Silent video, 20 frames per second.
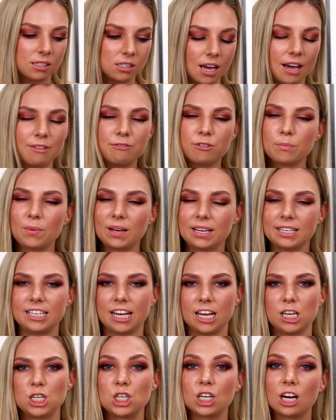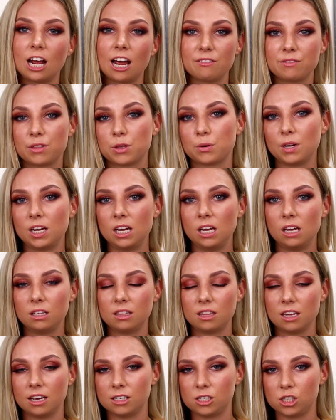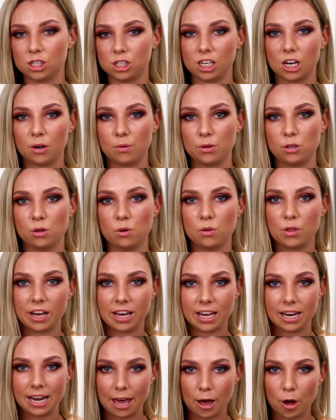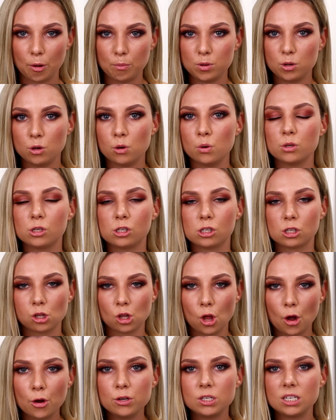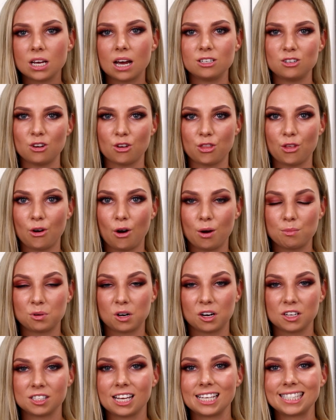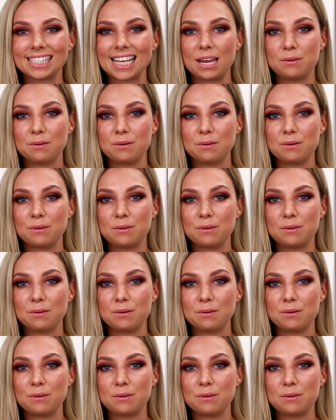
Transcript: aside from meditation, I have three things to share with you that can help you slow down your thought process